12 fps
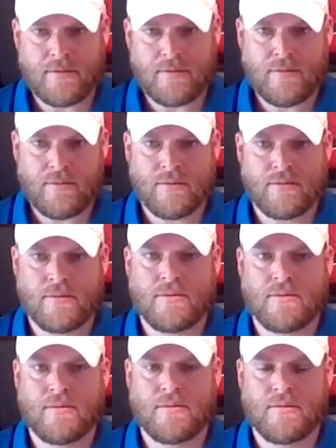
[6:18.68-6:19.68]

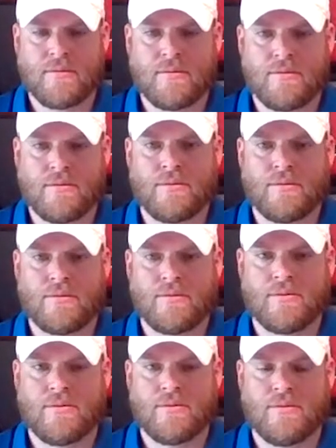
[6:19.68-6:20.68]

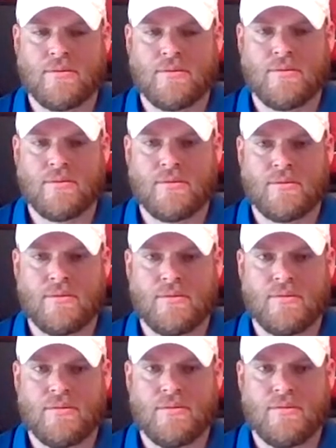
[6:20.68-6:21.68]

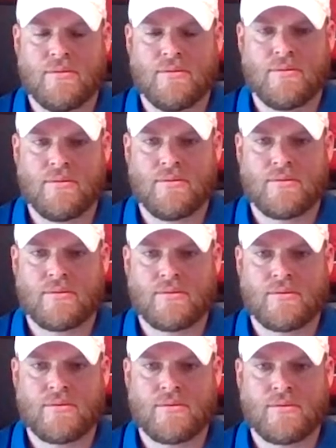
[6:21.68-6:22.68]

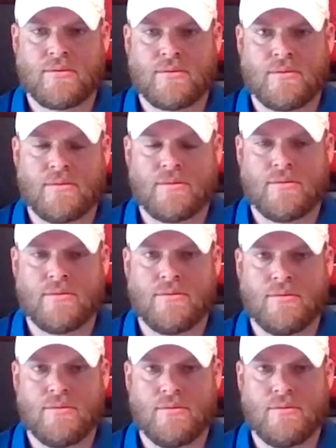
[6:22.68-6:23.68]

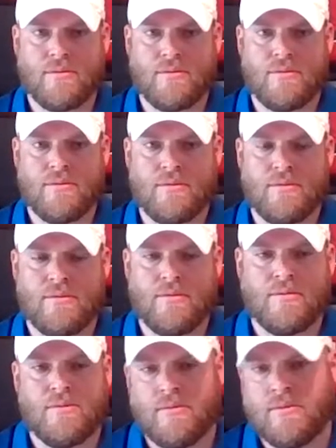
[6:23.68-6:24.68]

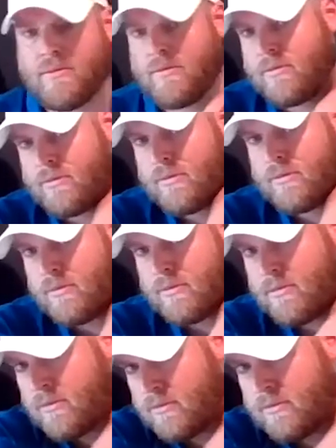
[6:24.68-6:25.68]

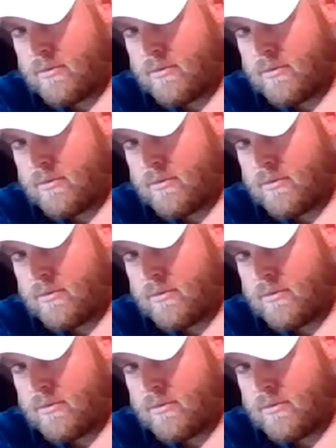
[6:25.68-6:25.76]
This person isn't speaking.